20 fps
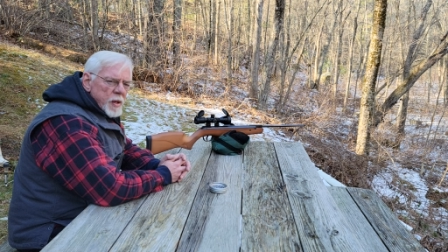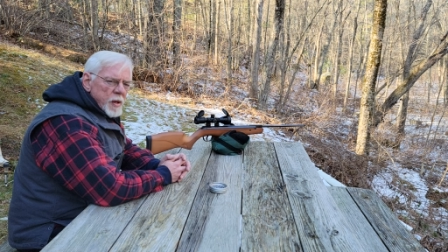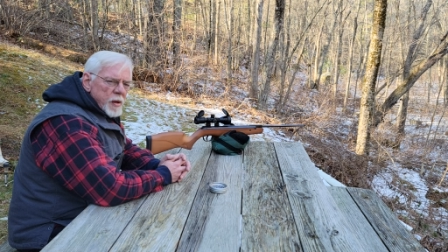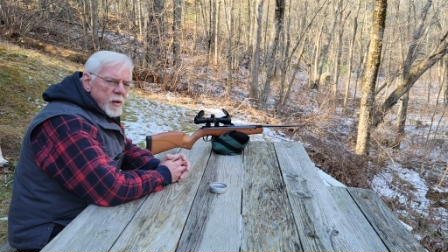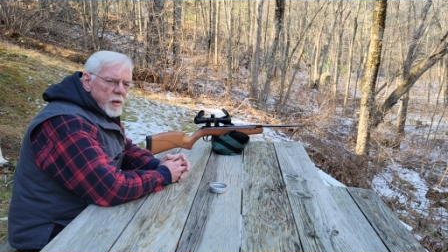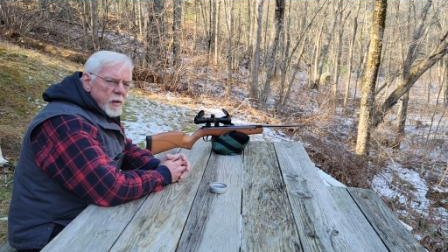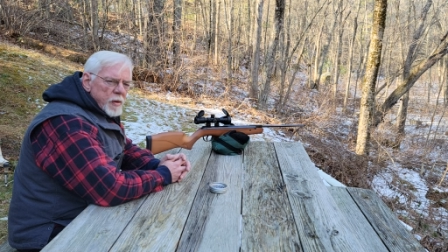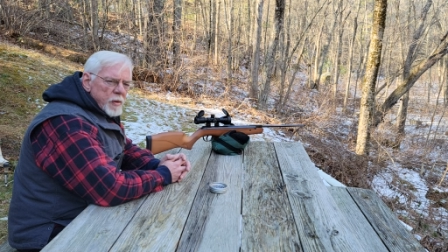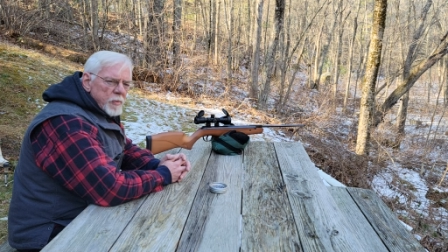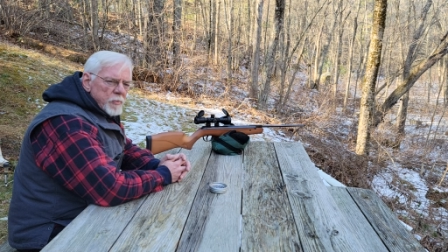
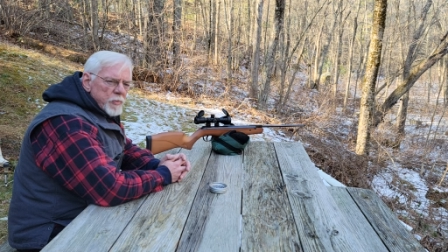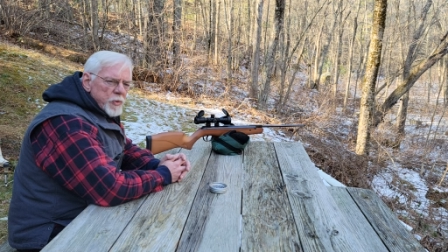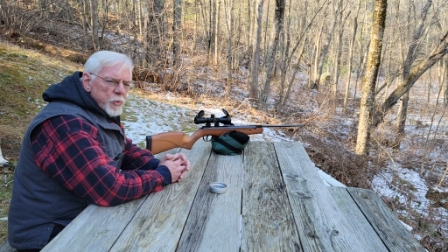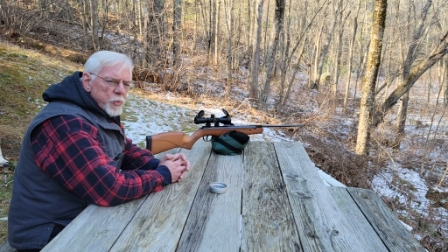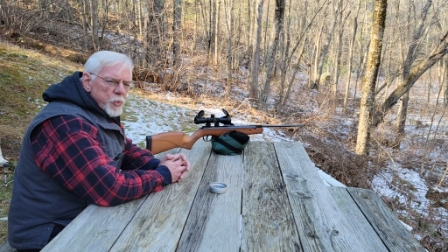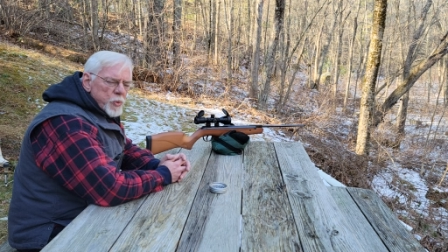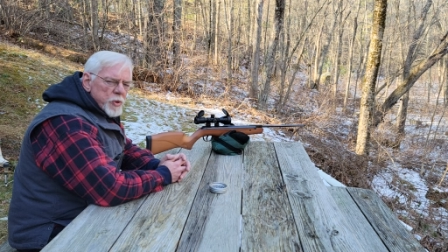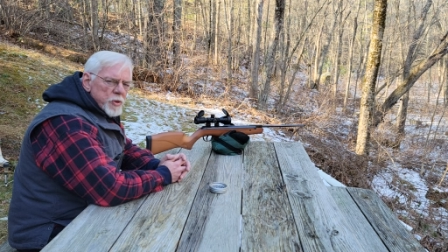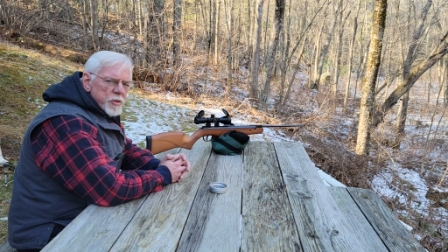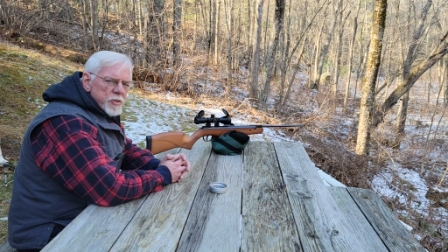Um, the
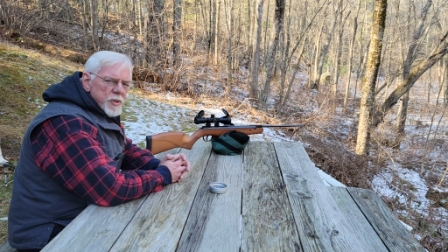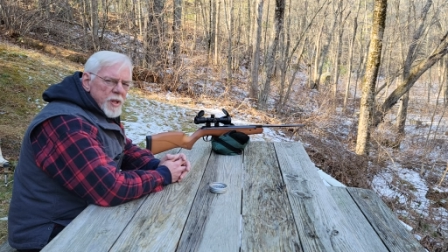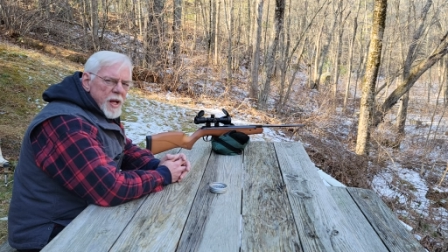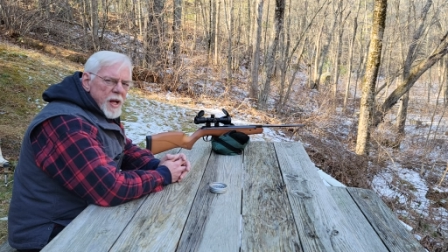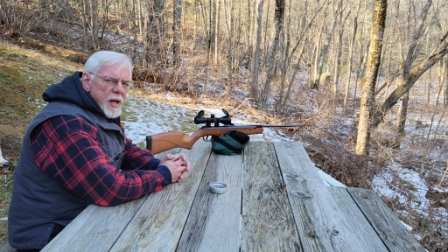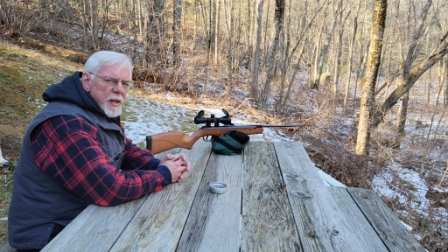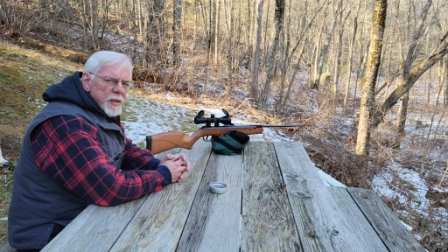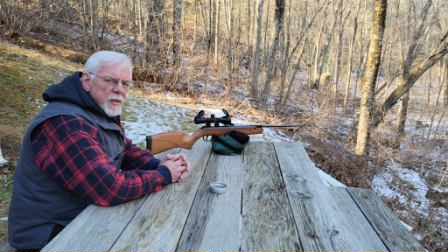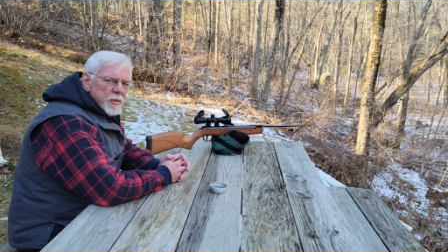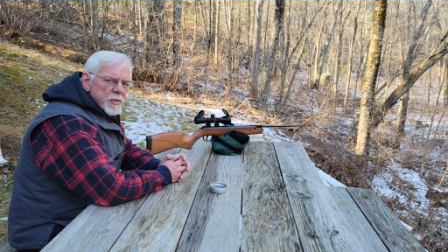wooden
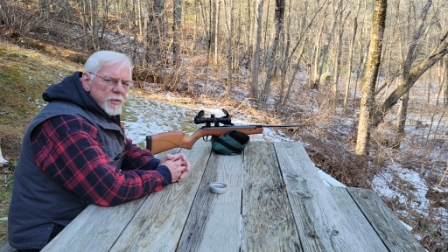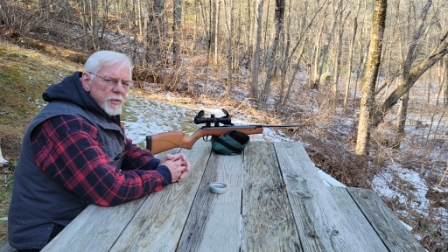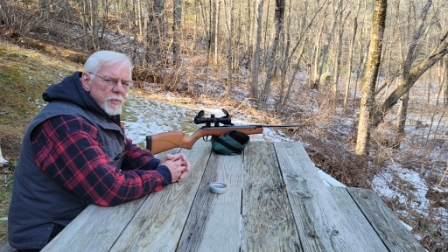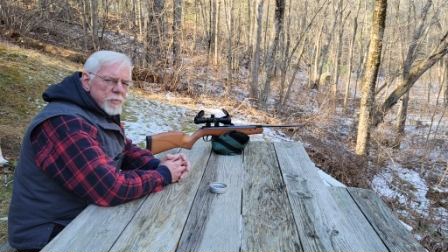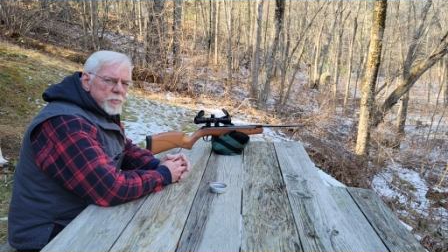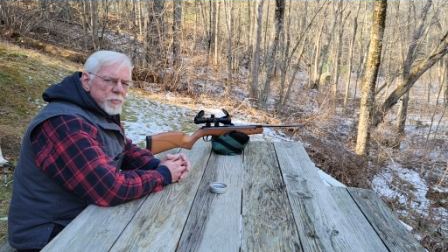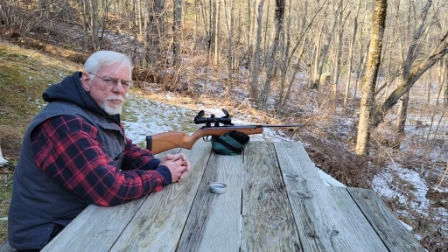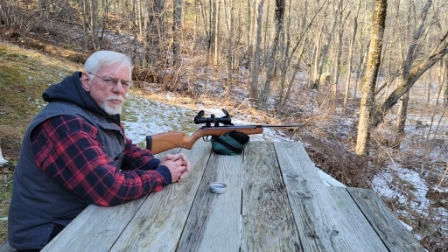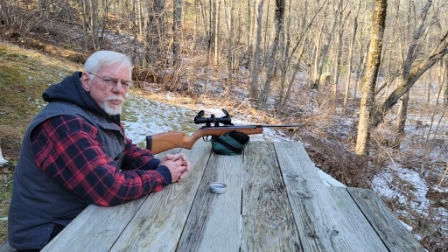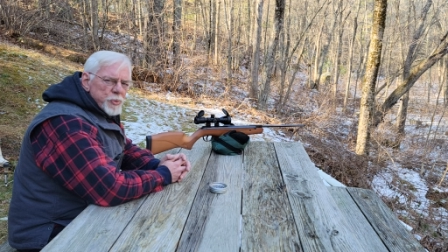stock
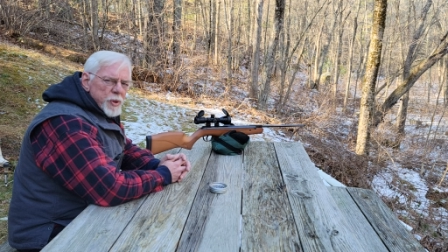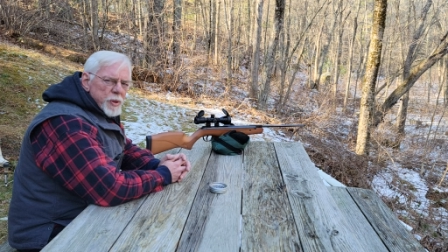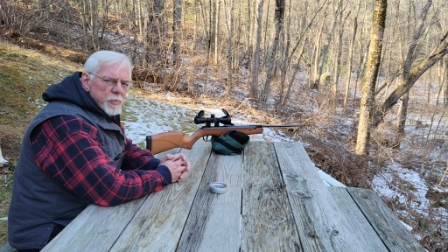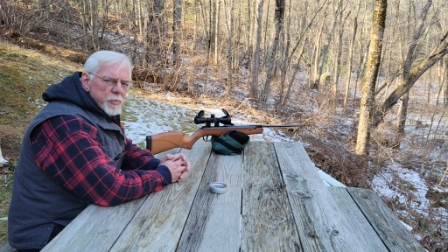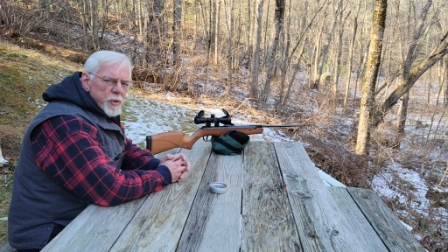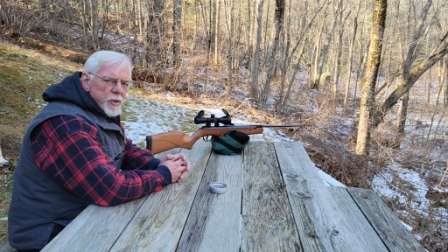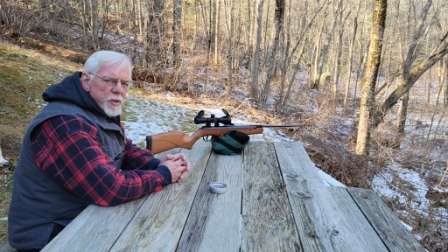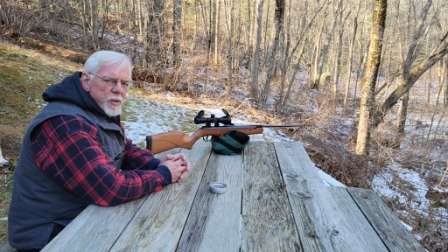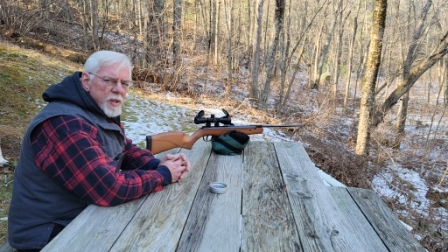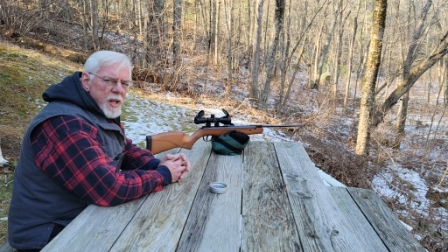is pretty
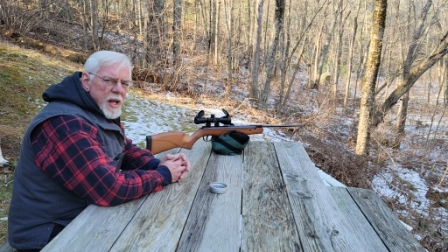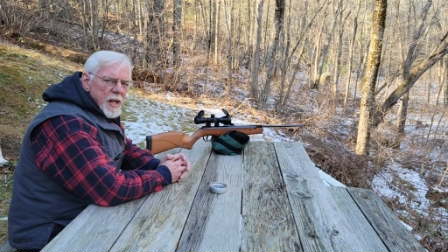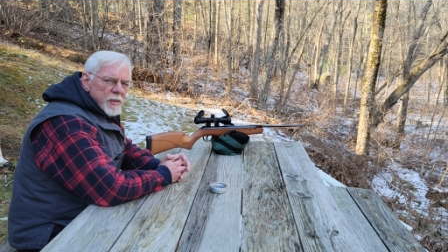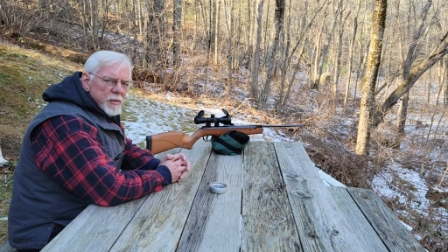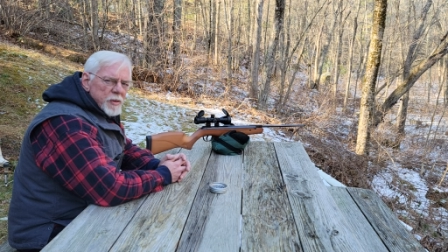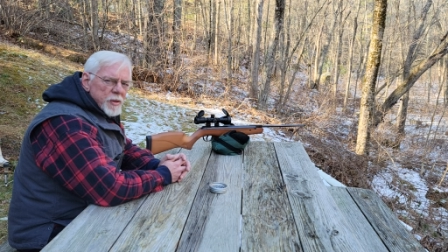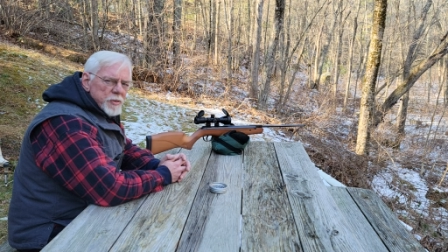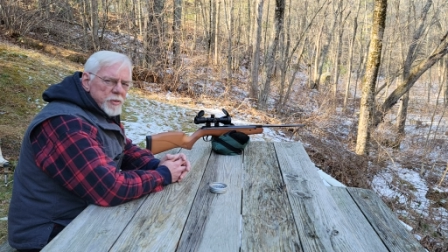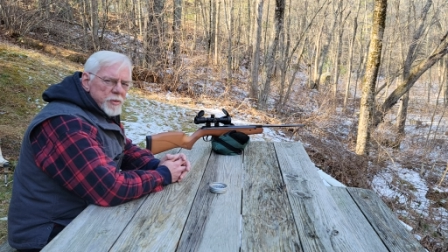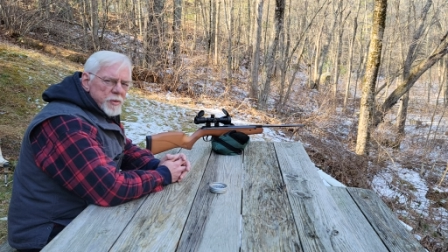much
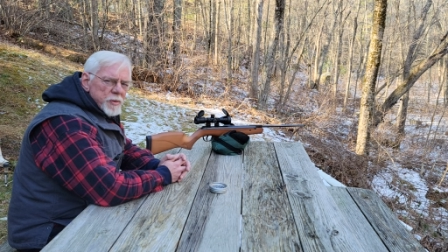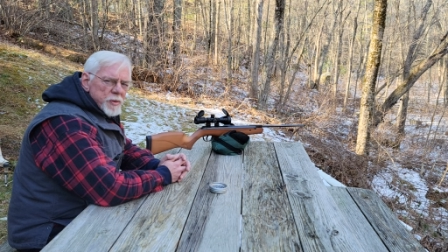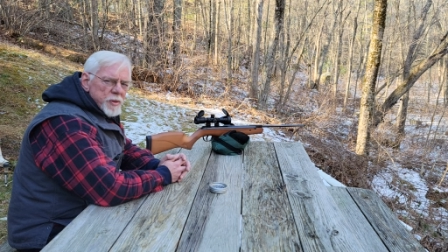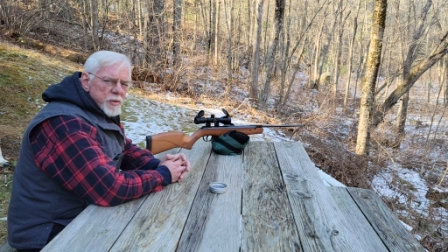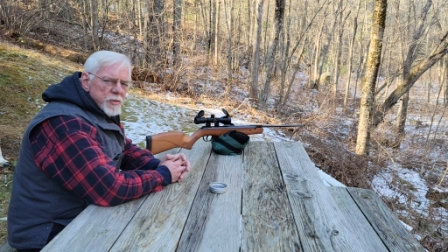lackluster.